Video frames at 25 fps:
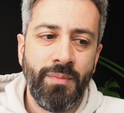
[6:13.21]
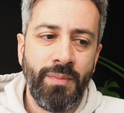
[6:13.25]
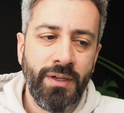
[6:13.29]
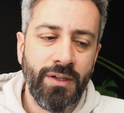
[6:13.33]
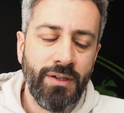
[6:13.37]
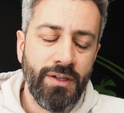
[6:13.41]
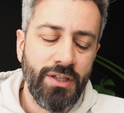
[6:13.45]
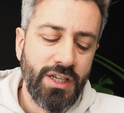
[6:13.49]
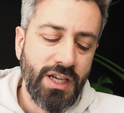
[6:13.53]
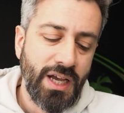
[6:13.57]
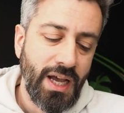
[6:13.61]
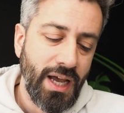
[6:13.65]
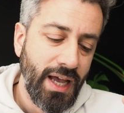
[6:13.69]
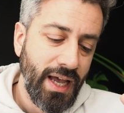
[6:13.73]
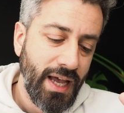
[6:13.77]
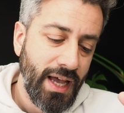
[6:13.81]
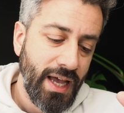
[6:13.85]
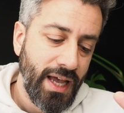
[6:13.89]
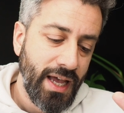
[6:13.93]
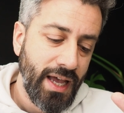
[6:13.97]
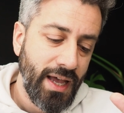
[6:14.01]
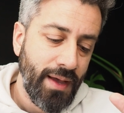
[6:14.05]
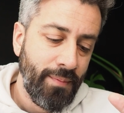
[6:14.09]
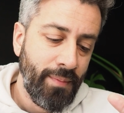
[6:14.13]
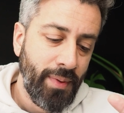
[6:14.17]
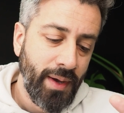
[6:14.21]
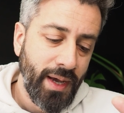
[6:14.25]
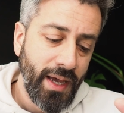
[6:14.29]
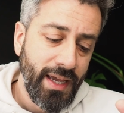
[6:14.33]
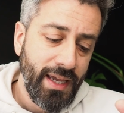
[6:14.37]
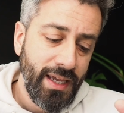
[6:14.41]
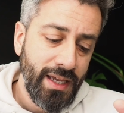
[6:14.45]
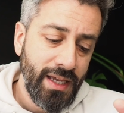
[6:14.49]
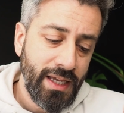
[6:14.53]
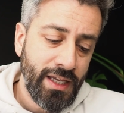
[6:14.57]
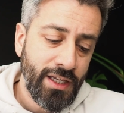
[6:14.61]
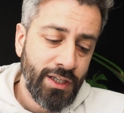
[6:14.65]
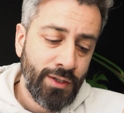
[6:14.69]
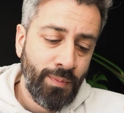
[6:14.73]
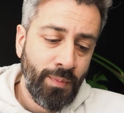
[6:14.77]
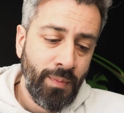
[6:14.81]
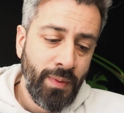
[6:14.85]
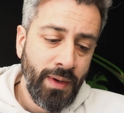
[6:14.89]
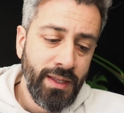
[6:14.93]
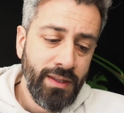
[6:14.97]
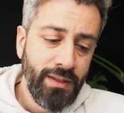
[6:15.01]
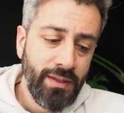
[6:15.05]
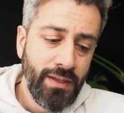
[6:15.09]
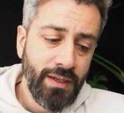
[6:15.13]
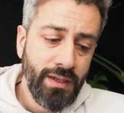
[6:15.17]
Because by
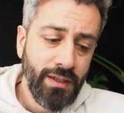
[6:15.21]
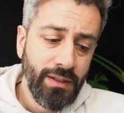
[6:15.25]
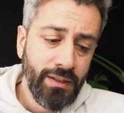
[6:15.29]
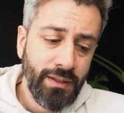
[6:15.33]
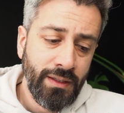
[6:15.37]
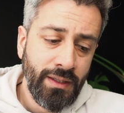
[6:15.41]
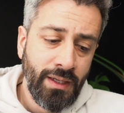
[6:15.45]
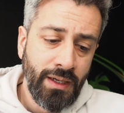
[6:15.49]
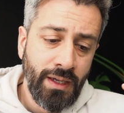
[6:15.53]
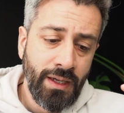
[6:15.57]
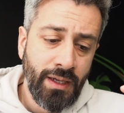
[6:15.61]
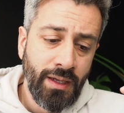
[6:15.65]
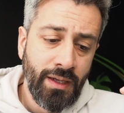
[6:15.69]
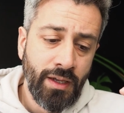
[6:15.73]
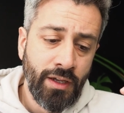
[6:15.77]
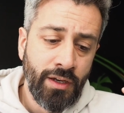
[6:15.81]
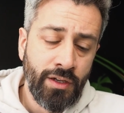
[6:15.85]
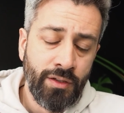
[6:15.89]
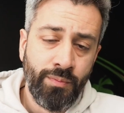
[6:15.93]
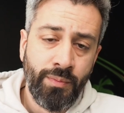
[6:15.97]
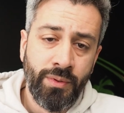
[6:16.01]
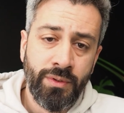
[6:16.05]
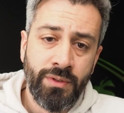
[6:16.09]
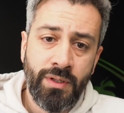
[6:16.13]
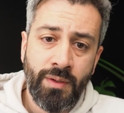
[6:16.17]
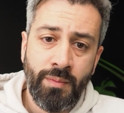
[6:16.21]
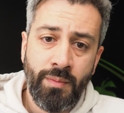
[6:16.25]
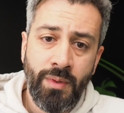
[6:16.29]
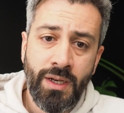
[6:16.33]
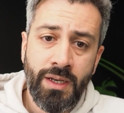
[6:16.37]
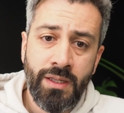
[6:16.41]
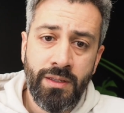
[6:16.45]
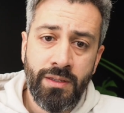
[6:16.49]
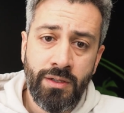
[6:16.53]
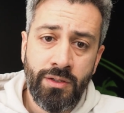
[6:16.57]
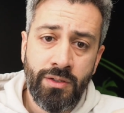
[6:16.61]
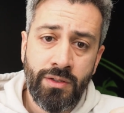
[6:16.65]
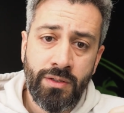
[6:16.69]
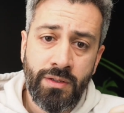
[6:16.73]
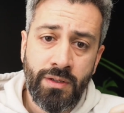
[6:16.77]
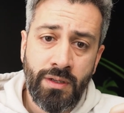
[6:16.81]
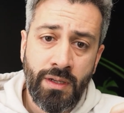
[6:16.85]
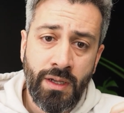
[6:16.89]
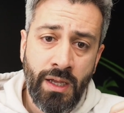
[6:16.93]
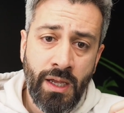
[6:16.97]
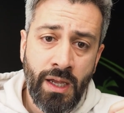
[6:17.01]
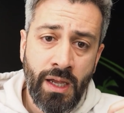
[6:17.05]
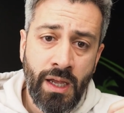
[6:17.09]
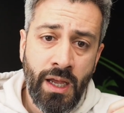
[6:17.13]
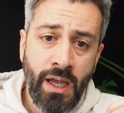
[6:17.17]
splitting the responsibilities,
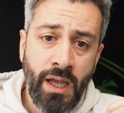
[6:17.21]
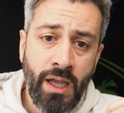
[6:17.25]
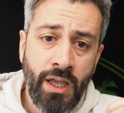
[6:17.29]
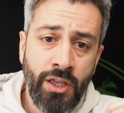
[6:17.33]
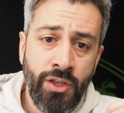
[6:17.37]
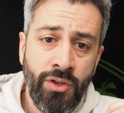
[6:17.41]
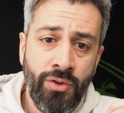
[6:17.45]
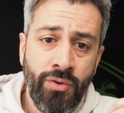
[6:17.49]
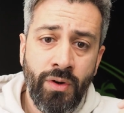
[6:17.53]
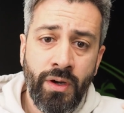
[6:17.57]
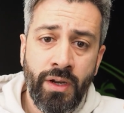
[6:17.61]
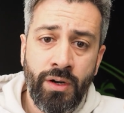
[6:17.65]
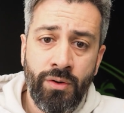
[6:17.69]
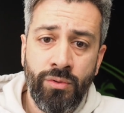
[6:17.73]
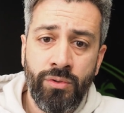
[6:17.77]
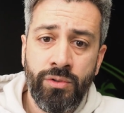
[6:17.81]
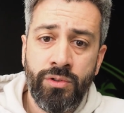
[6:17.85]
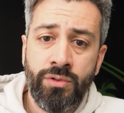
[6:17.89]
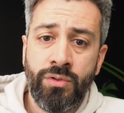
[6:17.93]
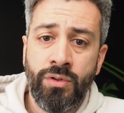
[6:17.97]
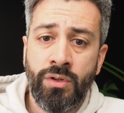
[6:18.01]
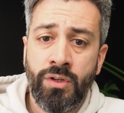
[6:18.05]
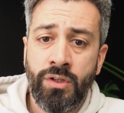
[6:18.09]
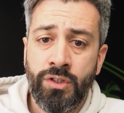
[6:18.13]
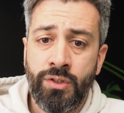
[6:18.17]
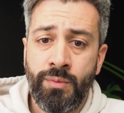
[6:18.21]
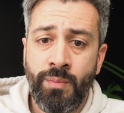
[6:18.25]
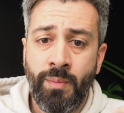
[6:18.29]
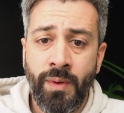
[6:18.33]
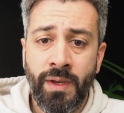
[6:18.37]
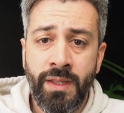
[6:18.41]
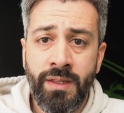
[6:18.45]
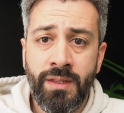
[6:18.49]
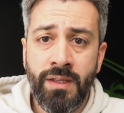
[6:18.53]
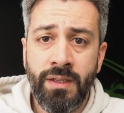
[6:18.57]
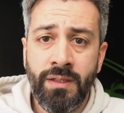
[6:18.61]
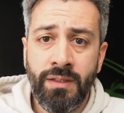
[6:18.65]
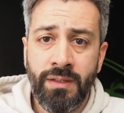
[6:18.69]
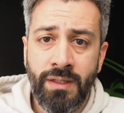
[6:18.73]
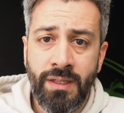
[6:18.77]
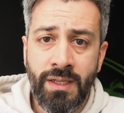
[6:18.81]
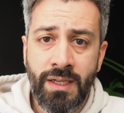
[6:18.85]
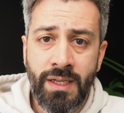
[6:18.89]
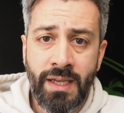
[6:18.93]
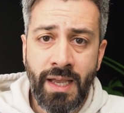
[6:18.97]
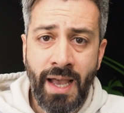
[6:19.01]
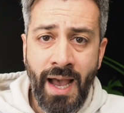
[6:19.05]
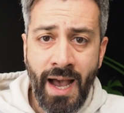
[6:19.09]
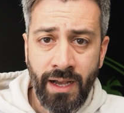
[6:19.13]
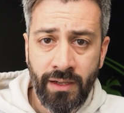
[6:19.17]
you are also splitting
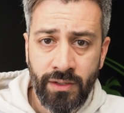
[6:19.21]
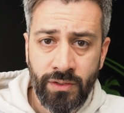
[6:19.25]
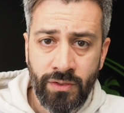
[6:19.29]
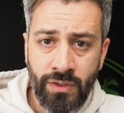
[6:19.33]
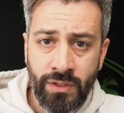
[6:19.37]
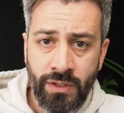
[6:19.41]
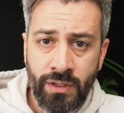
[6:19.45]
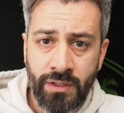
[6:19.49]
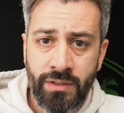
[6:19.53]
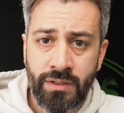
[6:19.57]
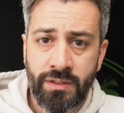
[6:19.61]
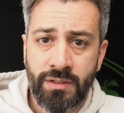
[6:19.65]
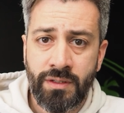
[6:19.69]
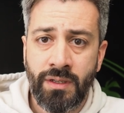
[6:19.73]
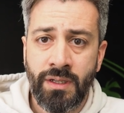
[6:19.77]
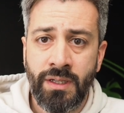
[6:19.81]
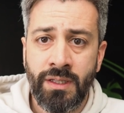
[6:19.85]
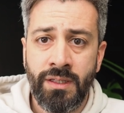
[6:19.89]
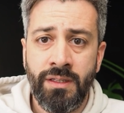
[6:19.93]
the access.